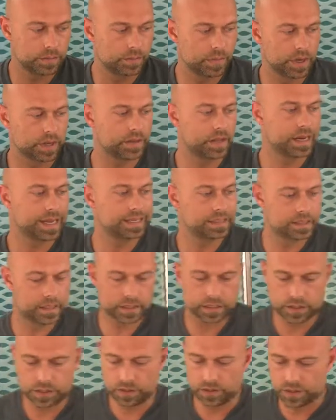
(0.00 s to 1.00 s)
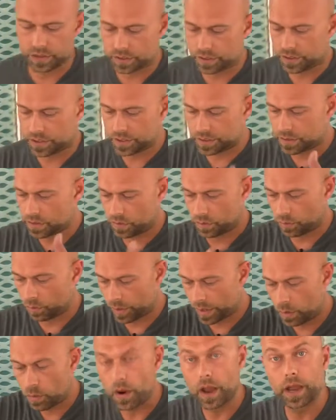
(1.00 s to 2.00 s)
But the nice thing is you can just
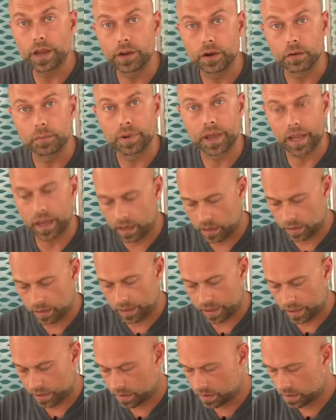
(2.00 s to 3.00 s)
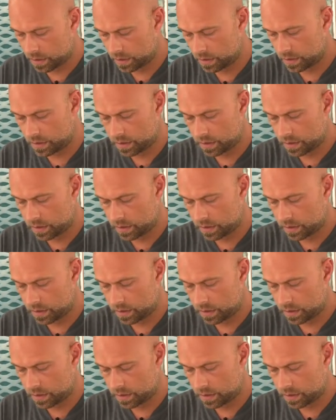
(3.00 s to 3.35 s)
re-wet your panel here,